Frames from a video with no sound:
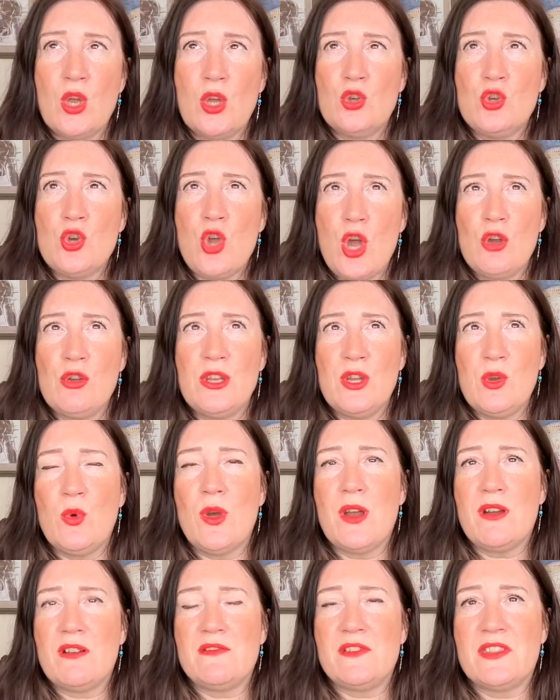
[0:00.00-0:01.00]
not only
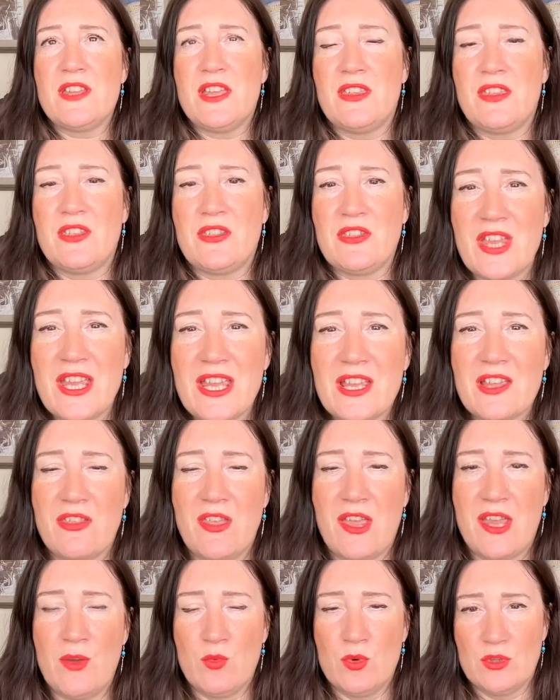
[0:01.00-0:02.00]
wherever they think
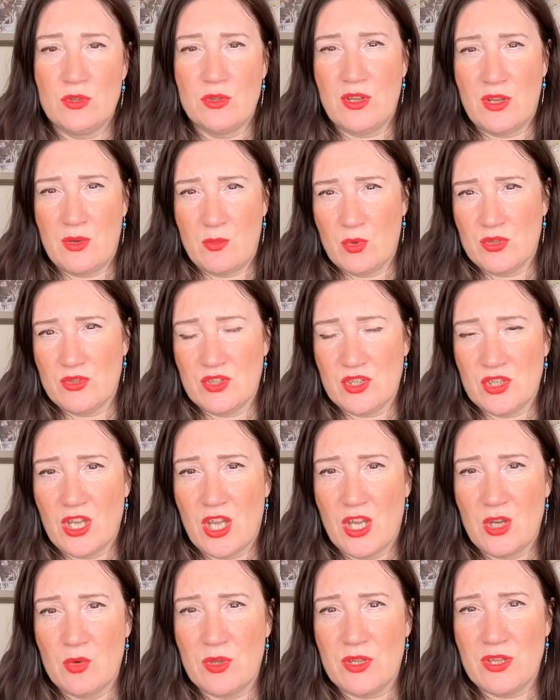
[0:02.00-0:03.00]
they want to
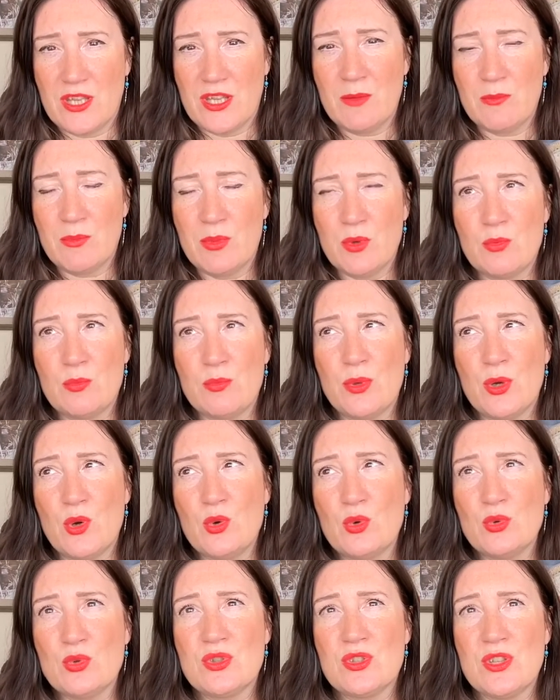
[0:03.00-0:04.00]
go with it, but
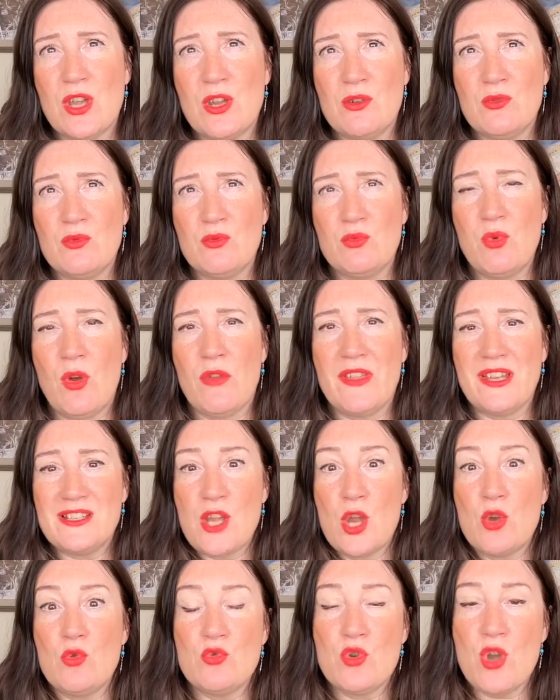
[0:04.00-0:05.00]
also what they
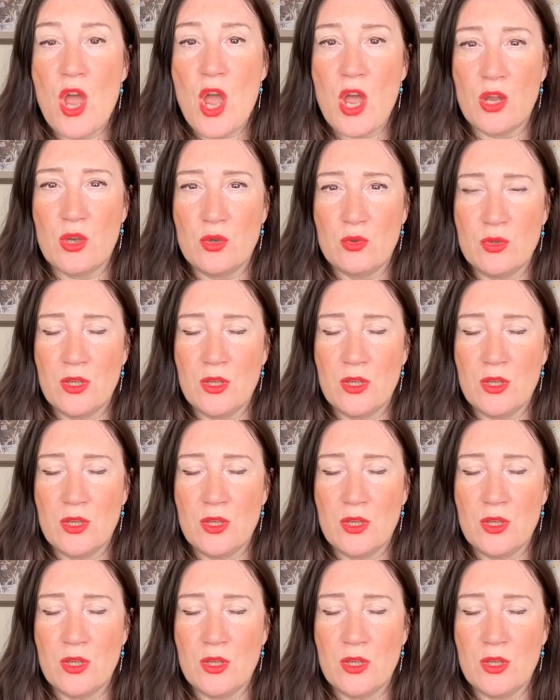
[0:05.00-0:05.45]
don't know.